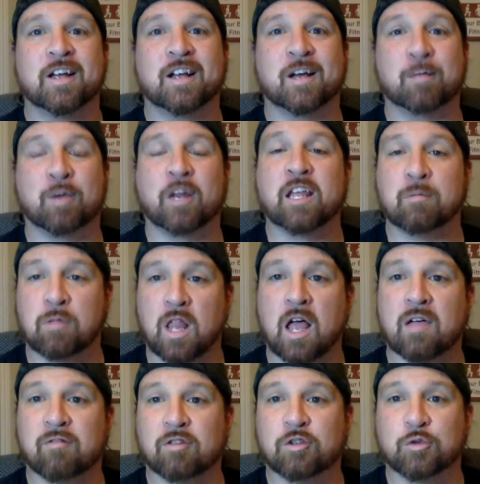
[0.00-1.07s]
but I am
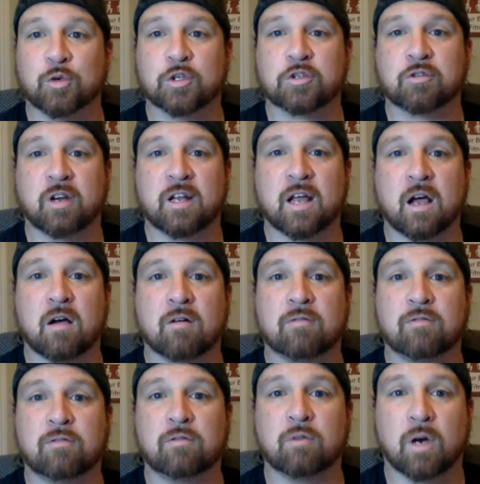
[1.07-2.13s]
live on Twitch right now
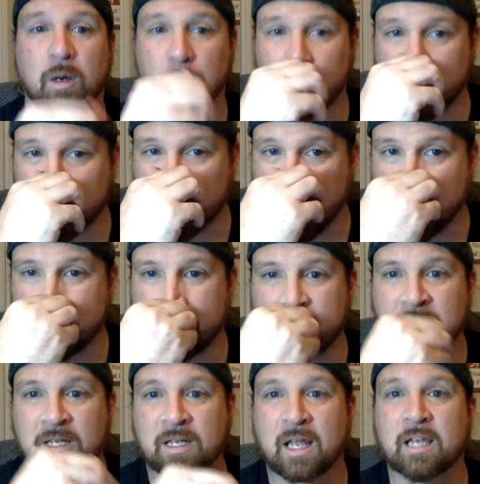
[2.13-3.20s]
if you want to pop
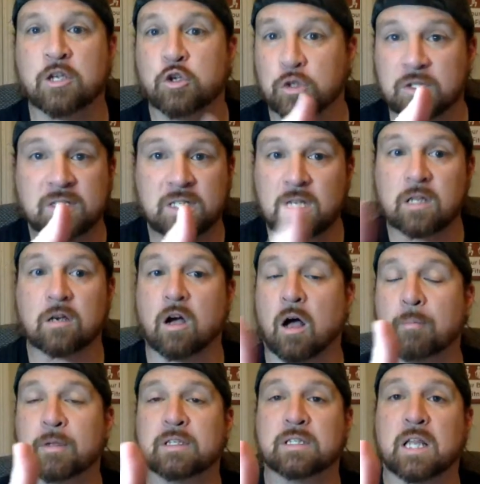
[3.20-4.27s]
in, and you can see the
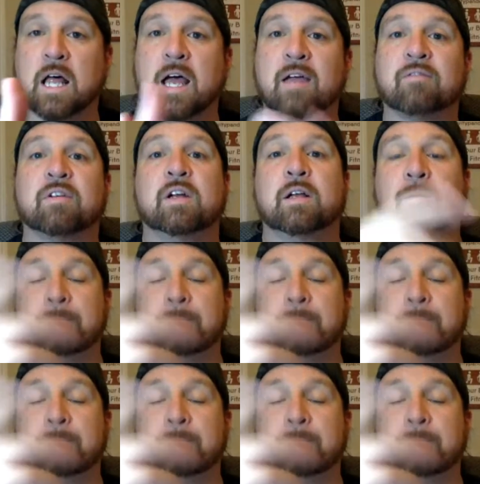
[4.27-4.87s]
comments live.